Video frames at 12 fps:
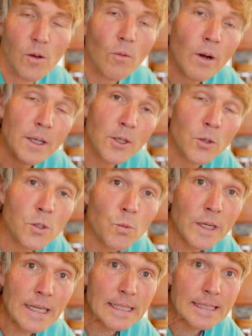Right, you know, it's
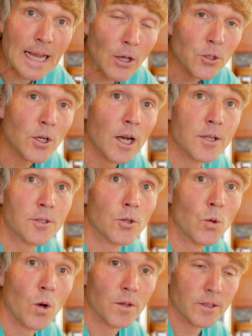what I tell you guys to
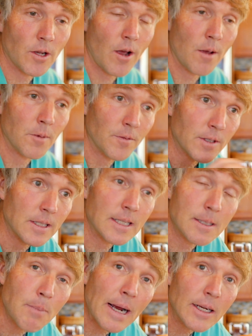do all the time. If you
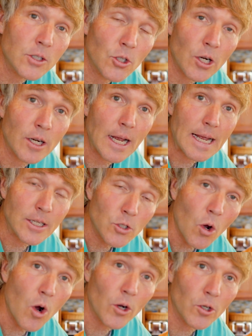suspect your
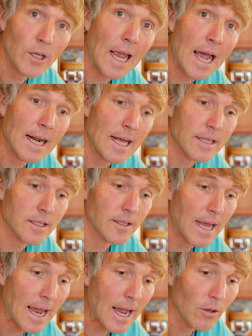dog or cat has
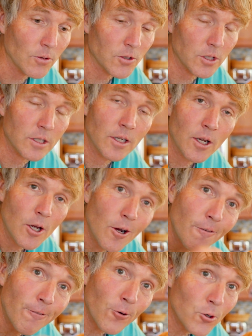an allergy,
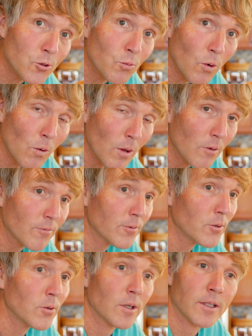first roll out
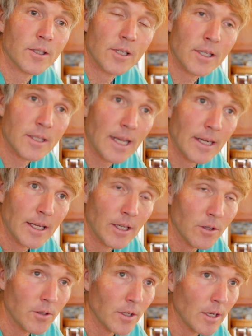food. I suggest
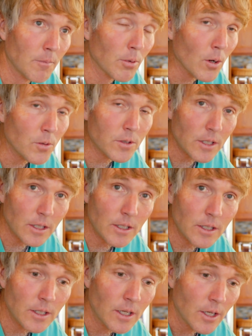getting a unique
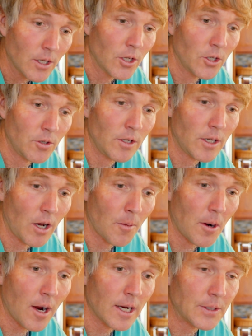protein, unique
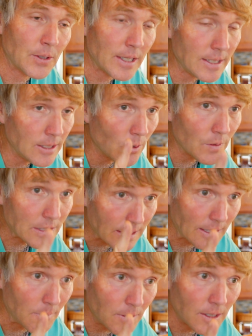carbohydrate, you know, this
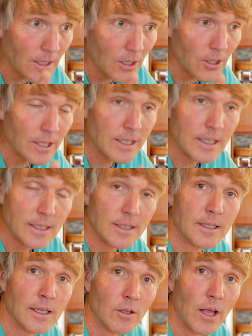limited ingredient,
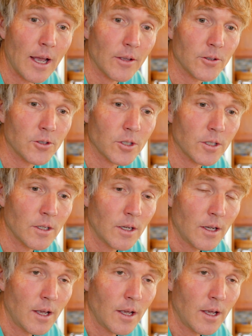single allergen,